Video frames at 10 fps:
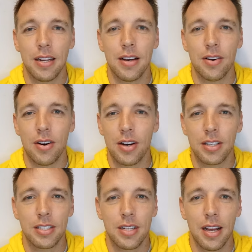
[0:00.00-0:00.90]
in our
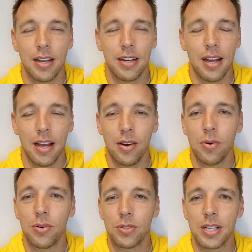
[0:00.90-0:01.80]
hearts at
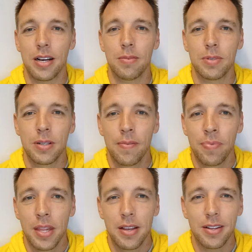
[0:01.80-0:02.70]
all times.
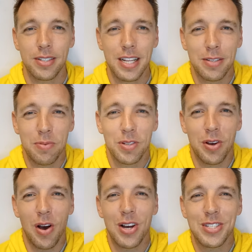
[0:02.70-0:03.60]
Because that's what
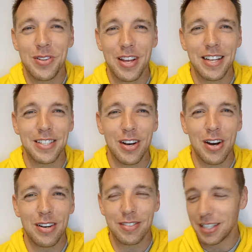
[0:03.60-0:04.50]
God is
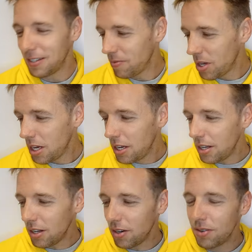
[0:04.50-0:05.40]
after.
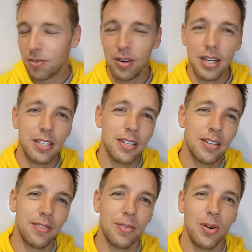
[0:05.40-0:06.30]
You know,
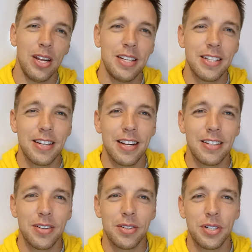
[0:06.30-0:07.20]

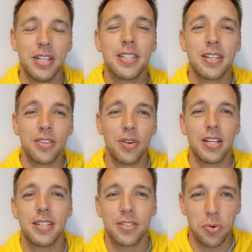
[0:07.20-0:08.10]
religion, Jesus
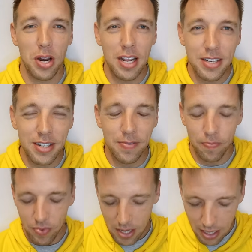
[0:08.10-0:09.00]
addresses religion
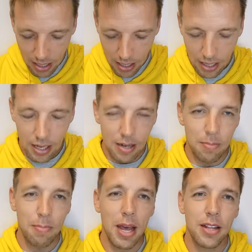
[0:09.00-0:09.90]

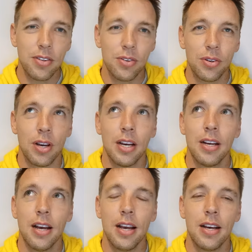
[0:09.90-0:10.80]
in Matthew
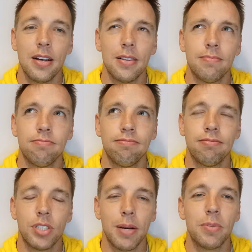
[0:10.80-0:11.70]

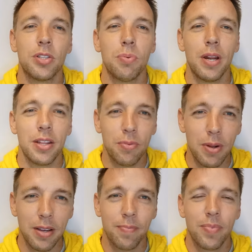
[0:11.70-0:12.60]
chapter
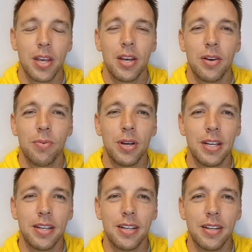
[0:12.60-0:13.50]
23,
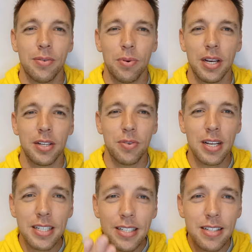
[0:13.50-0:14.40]
where he
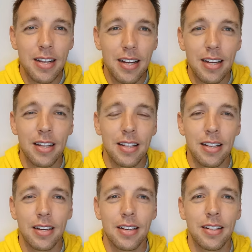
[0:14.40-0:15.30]
addresses
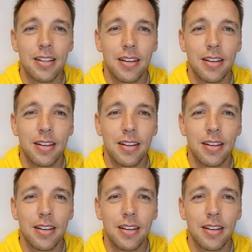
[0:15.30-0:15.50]
the